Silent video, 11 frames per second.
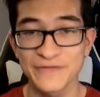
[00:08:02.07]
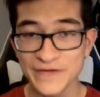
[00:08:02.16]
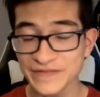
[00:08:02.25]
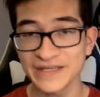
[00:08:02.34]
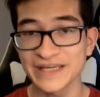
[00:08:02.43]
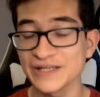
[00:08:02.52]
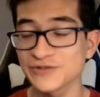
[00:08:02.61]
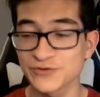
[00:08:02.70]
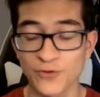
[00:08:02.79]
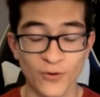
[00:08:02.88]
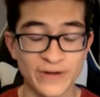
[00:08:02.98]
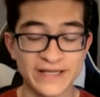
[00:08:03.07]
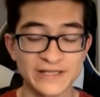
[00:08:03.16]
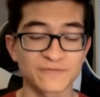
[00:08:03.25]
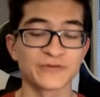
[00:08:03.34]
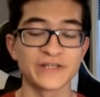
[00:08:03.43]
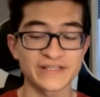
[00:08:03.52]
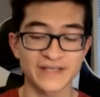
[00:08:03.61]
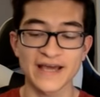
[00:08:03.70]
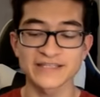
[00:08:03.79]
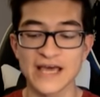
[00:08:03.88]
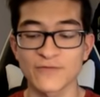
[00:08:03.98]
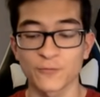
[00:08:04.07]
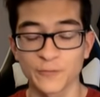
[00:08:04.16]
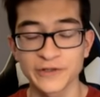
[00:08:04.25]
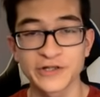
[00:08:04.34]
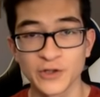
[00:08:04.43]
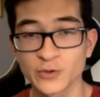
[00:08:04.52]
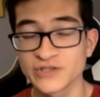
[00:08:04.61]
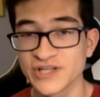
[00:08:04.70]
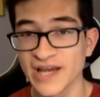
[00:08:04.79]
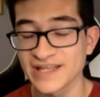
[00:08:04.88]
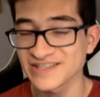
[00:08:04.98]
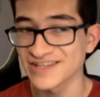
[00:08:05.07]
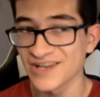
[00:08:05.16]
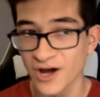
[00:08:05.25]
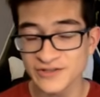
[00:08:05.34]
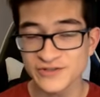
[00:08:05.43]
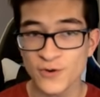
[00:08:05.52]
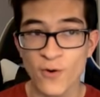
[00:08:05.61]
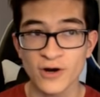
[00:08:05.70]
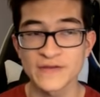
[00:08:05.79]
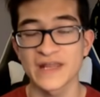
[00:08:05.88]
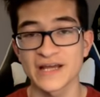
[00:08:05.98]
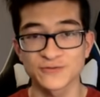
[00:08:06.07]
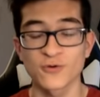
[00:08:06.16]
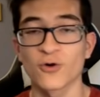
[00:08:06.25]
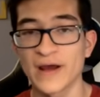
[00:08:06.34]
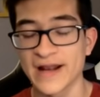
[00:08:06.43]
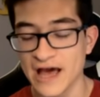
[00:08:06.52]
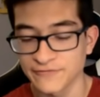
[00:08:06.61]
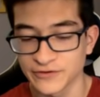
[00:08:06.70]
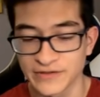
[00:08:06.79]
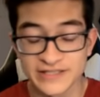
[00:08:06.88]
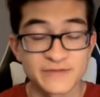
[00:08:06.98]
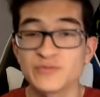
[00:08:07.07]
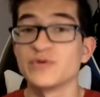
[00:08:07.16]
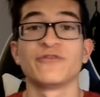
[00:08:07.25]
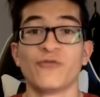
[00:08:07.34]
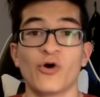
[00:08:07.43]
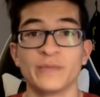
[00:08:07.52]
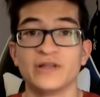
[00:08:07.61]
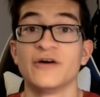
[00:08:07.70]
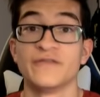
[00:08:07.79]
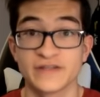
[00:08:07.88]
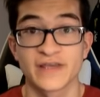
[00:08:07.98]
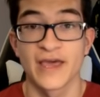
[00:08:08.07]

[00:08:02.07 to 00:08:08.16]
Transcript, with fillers: I think the key to scoring is for this guy to have a really close chance, not score, and then I score right after. That seems to be the formula of this